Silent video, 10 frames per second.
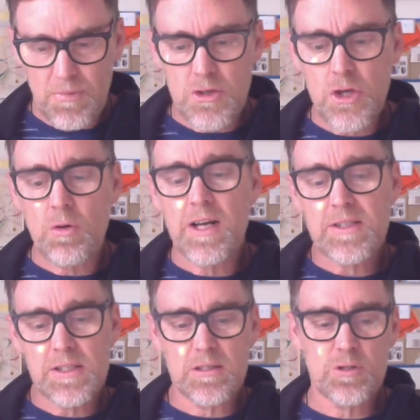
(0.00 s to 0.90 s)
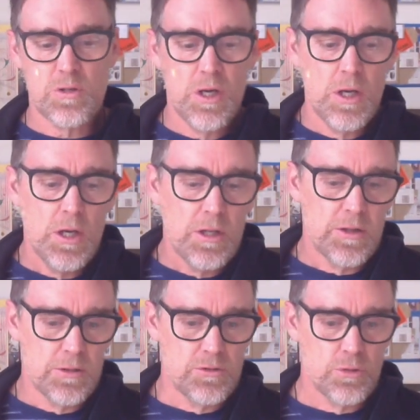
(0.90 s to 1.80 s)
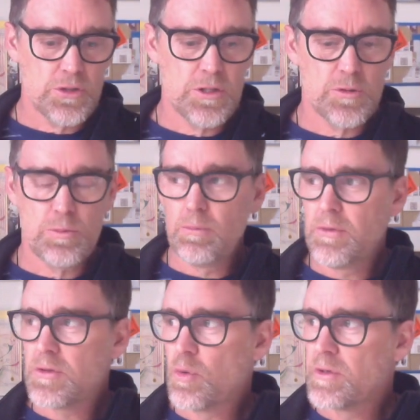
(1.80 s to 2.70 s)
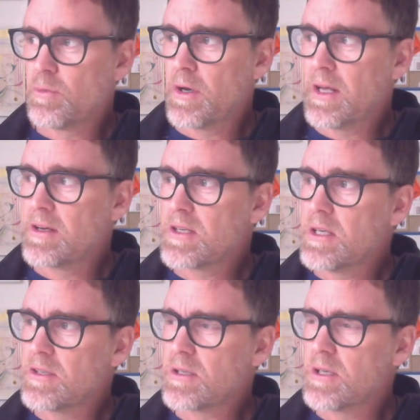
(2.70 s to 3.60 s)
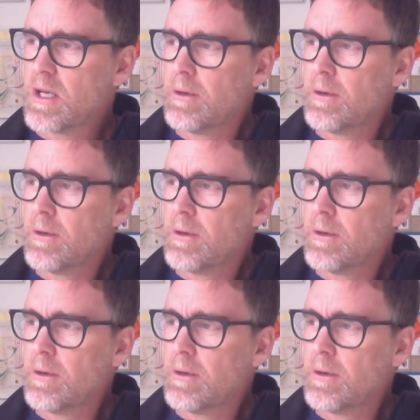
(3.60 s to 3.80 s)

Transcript: So I said to talk to this woman's body, and I said, listen,